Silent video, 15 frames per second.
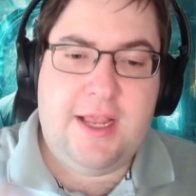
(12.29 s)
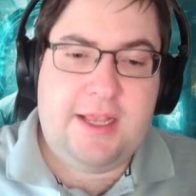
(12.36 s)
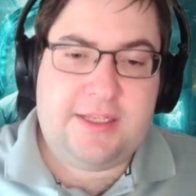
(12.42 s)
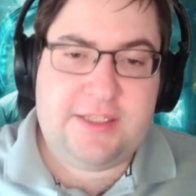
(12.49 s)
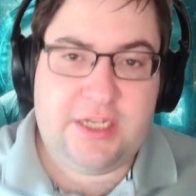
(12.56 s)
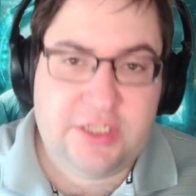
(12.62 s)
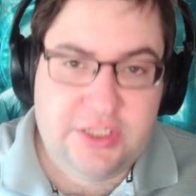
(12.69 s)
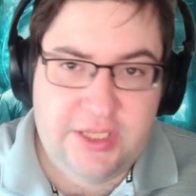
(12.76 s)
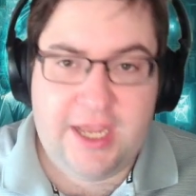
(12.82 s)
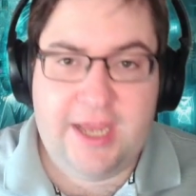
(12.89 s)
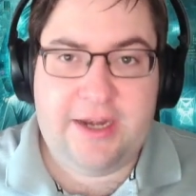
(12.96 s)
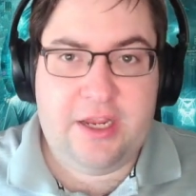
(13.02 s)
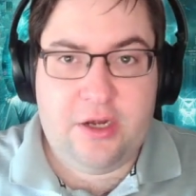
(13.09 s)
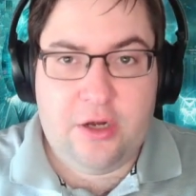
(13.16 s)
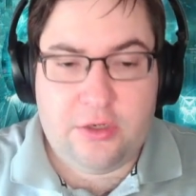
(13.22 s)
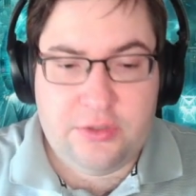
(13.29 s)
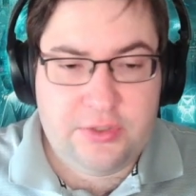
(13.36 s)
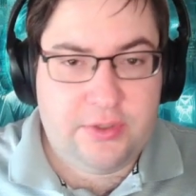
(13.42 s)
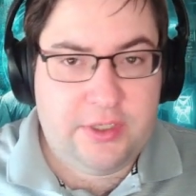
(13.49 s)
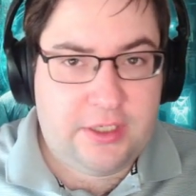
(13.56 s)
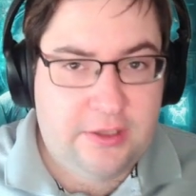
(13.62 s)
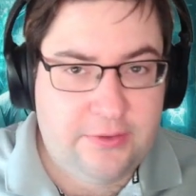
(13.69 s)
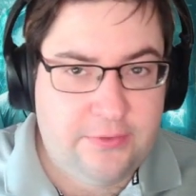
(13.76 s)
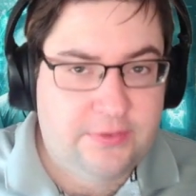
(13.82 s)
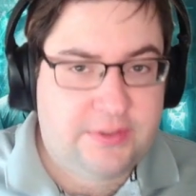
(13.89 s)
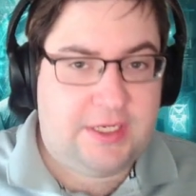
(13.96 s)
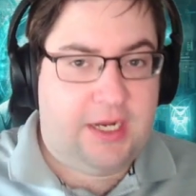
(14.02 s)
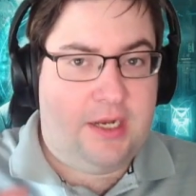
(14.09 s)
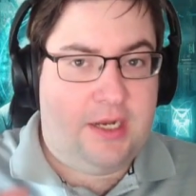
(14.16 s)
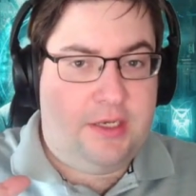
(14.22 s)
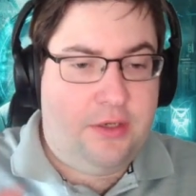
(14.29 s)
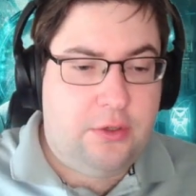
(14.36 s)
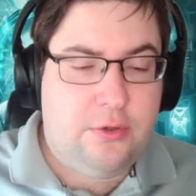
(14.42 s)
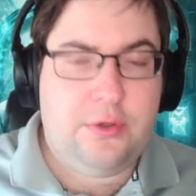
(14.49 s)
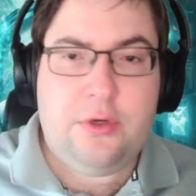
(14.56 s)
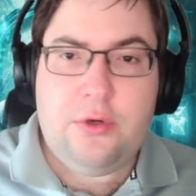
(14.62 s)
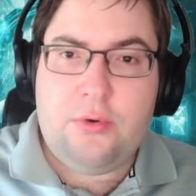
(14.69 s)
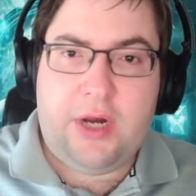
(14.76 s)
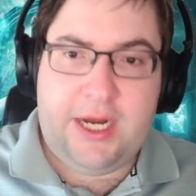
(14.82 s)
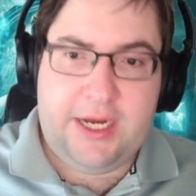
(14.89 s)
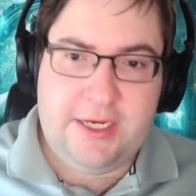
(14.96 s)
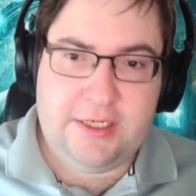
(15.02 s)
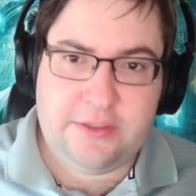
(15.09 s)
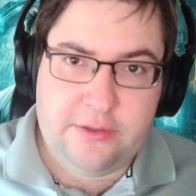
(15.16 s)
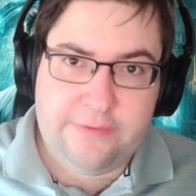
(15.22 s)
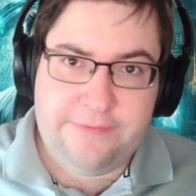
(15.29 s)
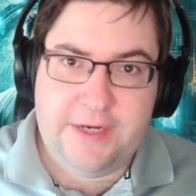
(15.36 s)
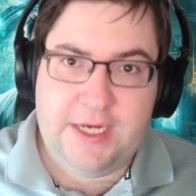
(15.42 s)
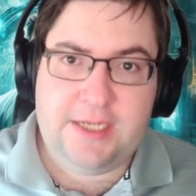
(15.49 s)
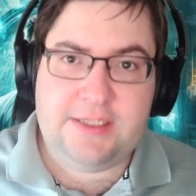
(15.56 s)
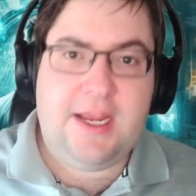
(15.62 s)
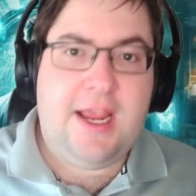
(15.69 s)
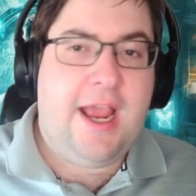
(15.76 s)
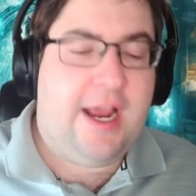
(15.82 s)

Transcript: such that it also includes a new UI interface